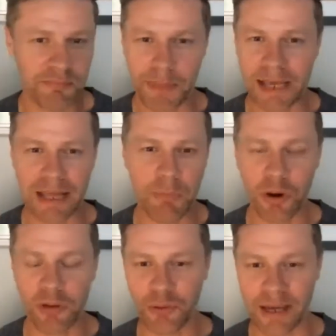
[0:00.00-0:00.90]
buy a lot
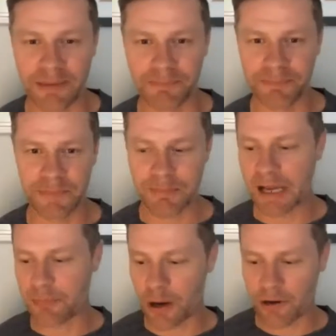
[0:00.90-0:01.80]
more through him. I'm
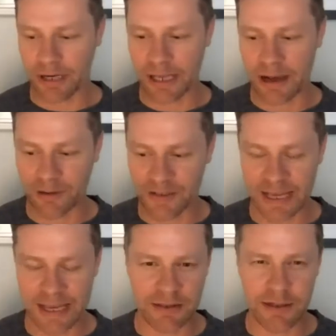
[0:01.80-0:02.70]
not a priority, I
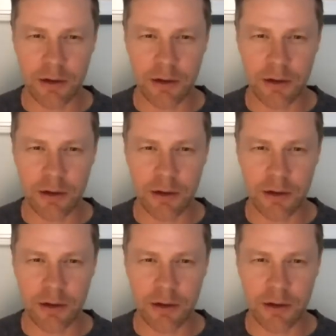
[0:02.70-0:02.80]
understand.